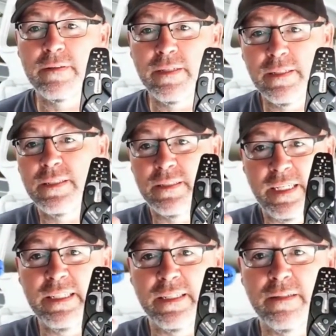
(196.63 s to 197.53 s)
This is
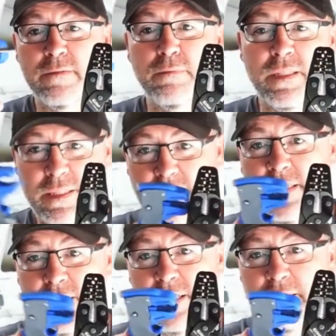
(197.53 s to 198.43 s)
decent.
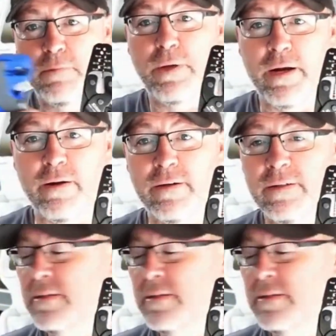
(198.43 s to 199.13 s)
This does it better.